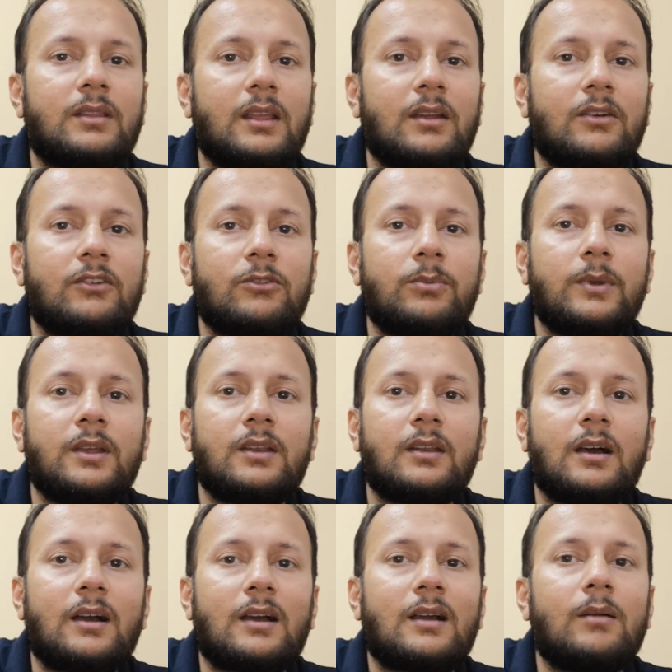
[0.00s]
there's
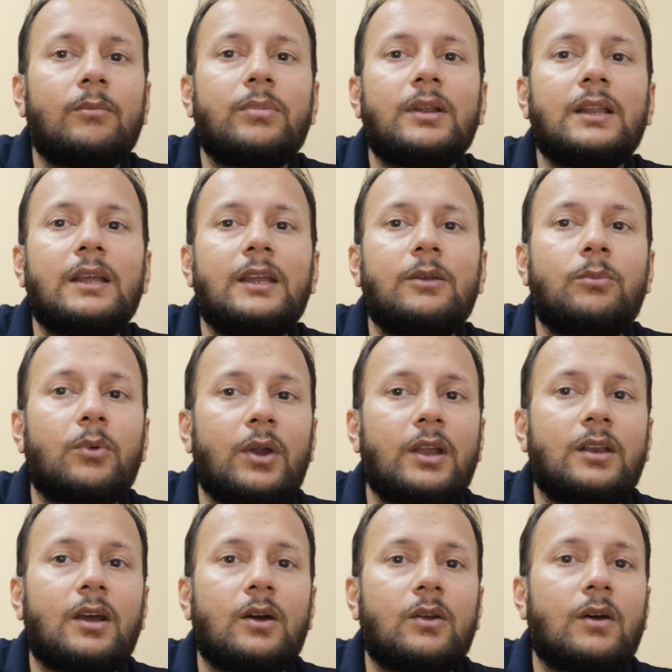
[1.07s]
been a complete
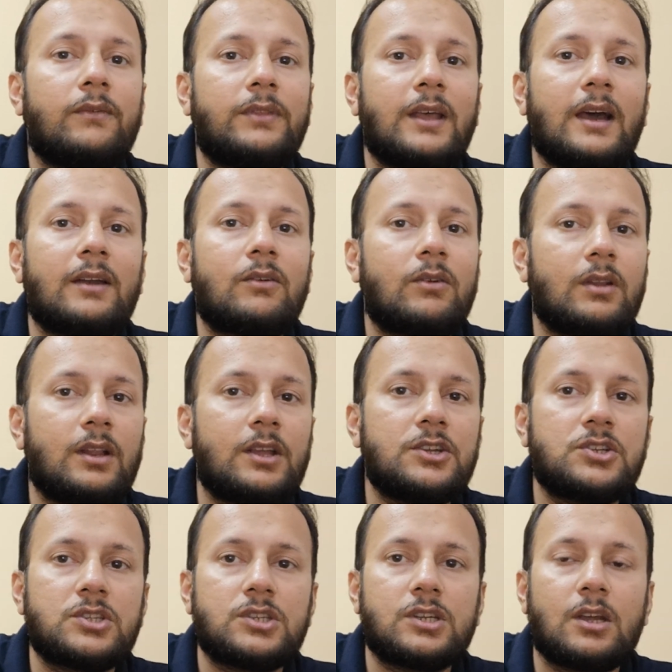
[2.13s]
breakdown of that
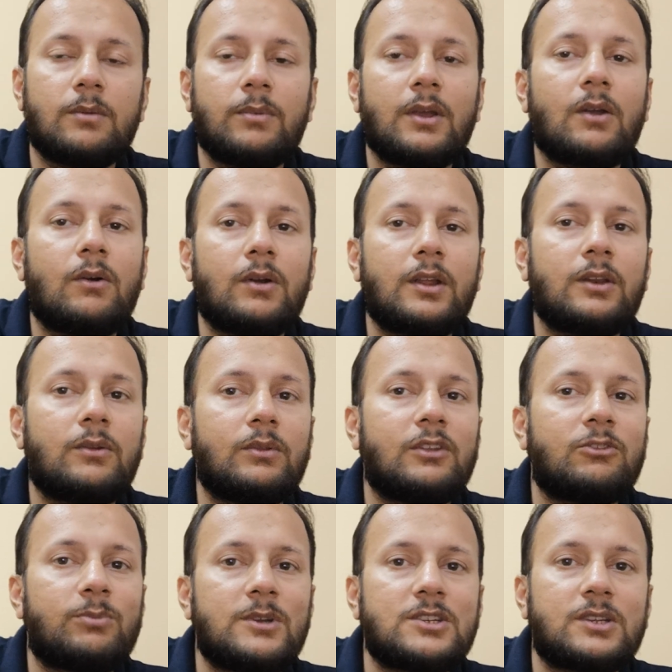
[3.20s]
relationship, according to
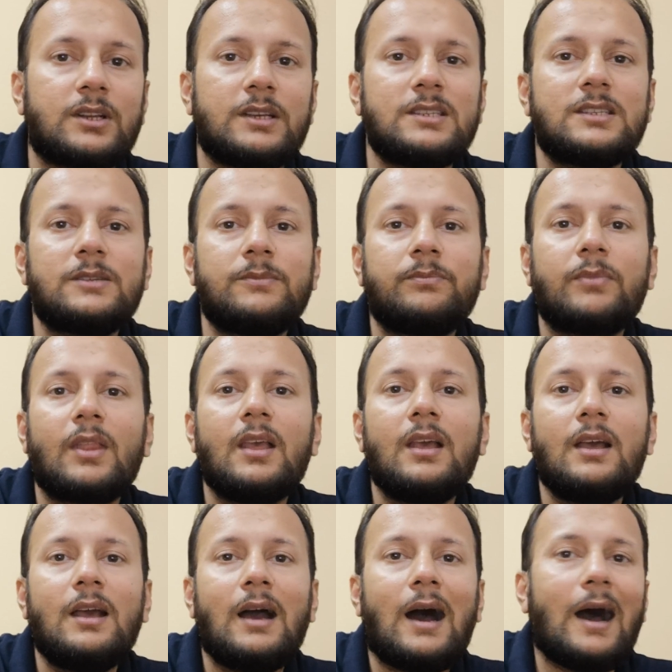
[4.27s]
the specialist.
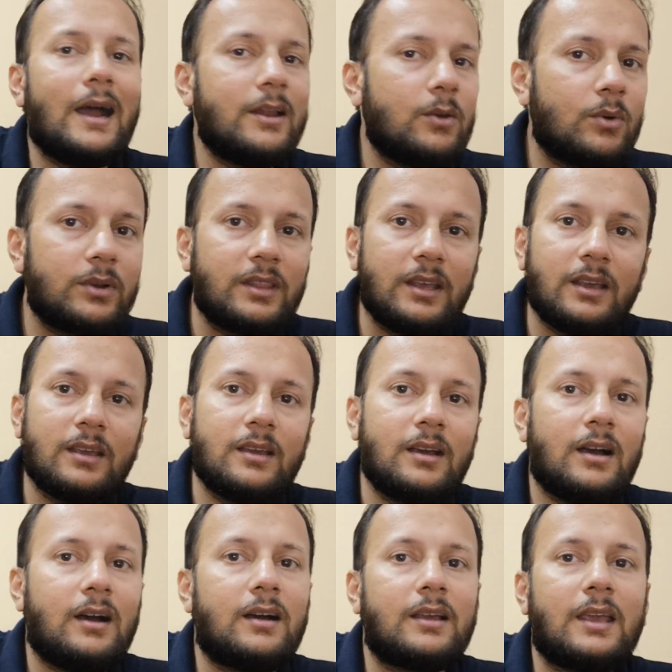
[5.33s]
I don't
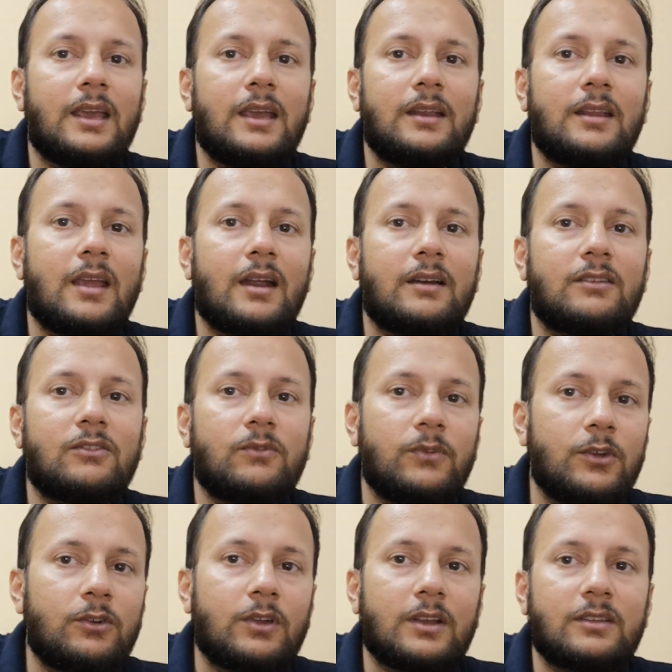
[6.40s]
think Kate gets
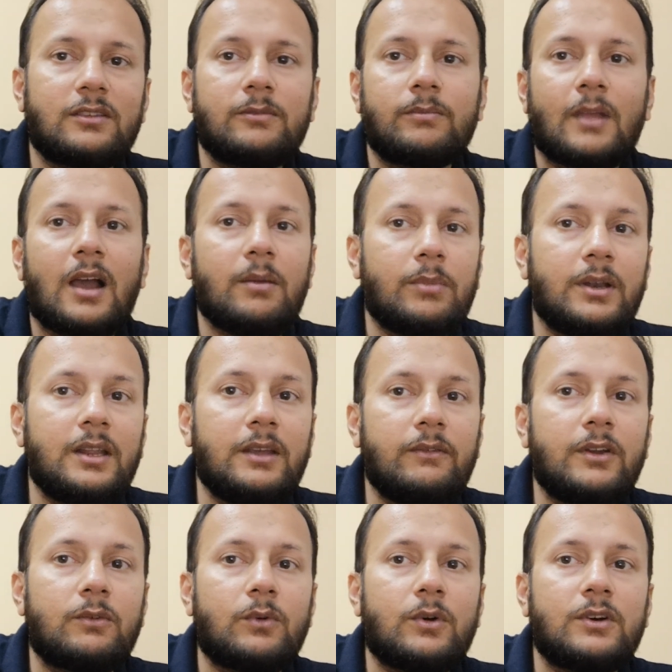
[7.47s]
furious. I
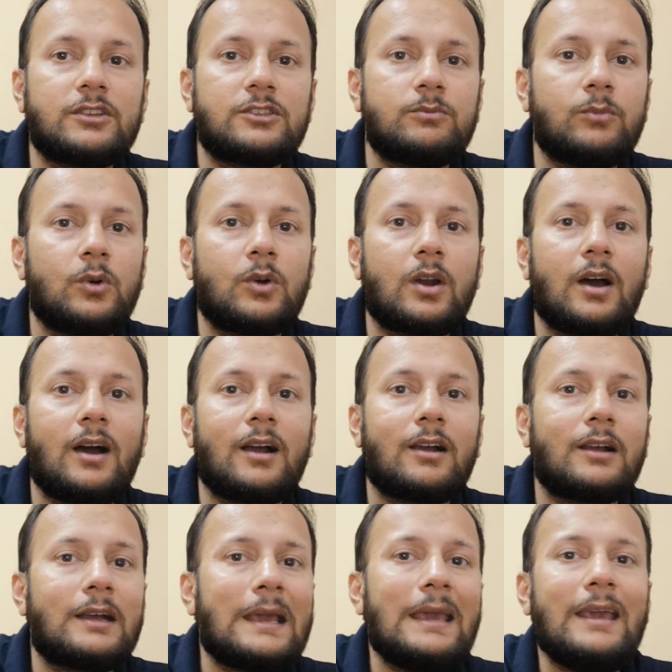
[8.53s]
believe it was more a
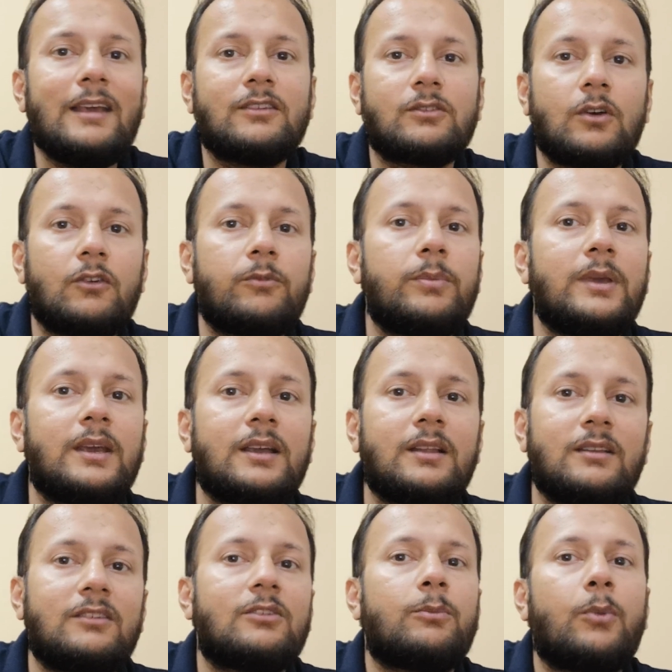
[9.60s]
case of
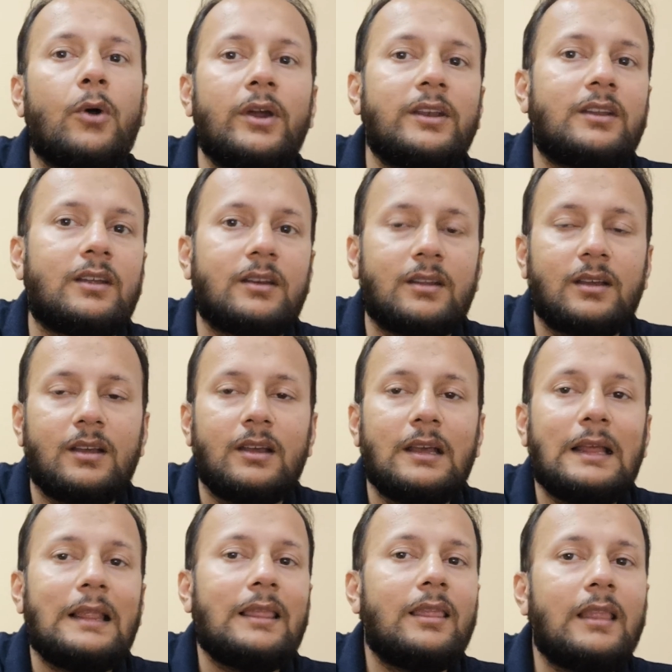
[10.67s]
being disappointed,
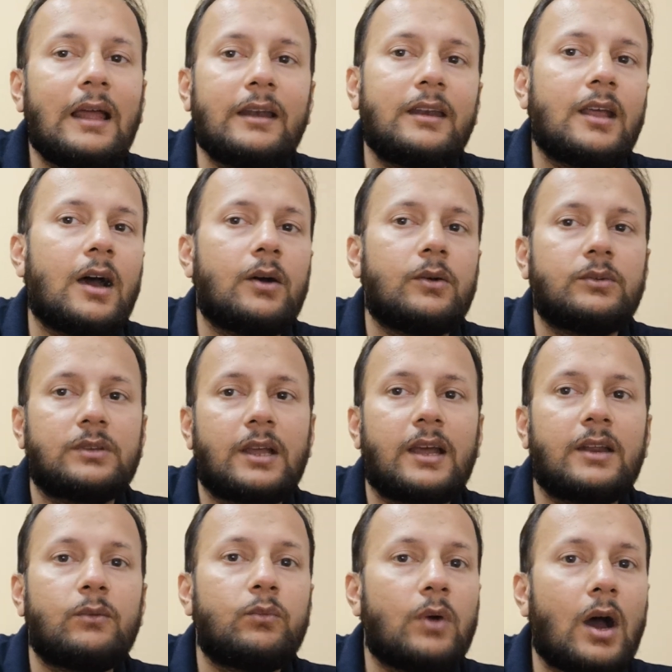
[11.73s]
let down
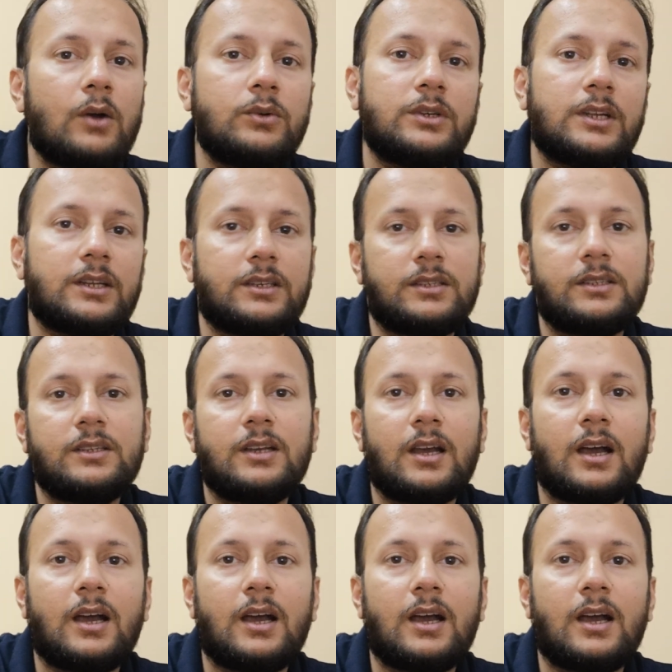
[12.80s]
and wounded,